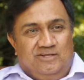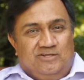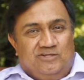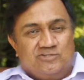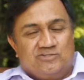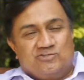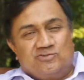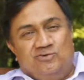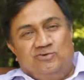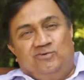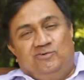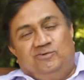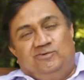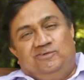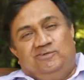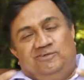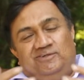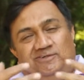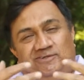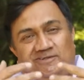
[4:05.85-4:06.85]
So
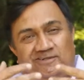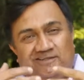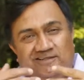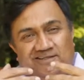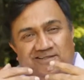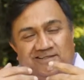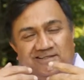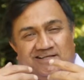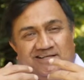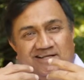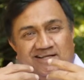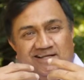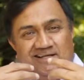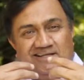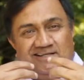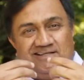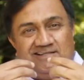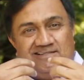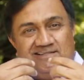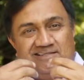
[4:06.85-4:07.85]

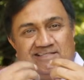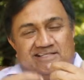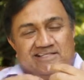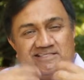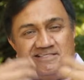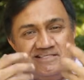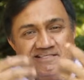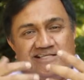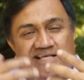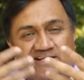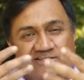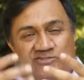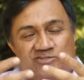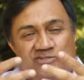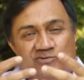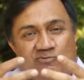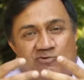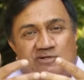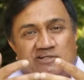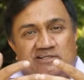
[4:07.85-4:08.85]
this is
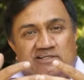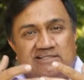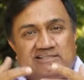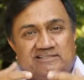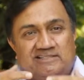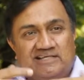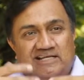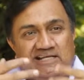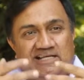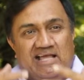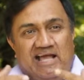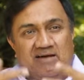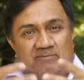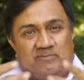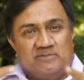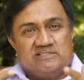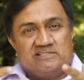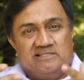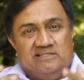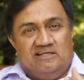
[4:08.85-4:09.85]
actually what is really
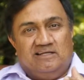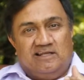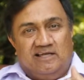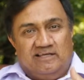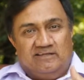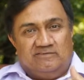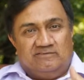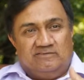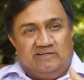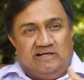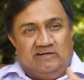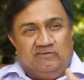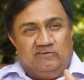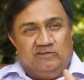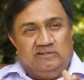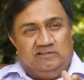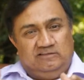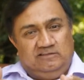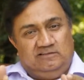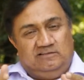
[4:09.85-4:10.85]
happens in our life.
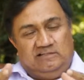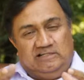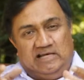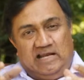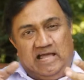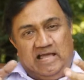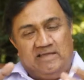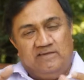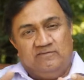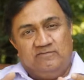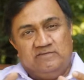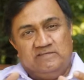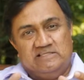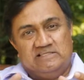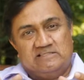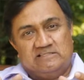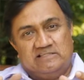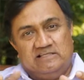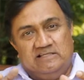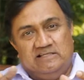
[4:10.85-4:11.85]
Our life
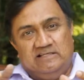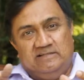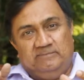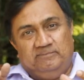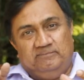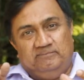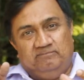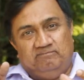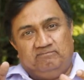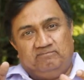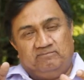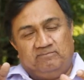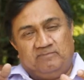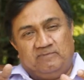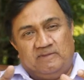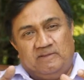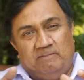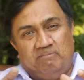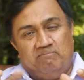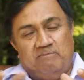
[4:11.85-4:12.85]
is
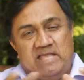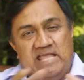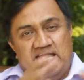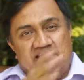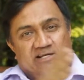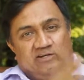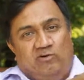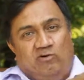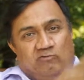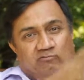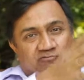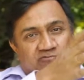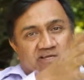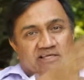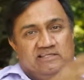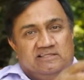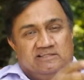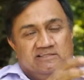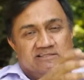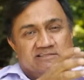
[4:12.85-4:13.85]
made of
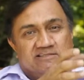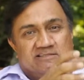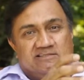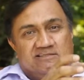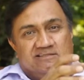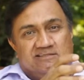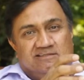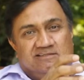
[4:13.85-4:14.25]
various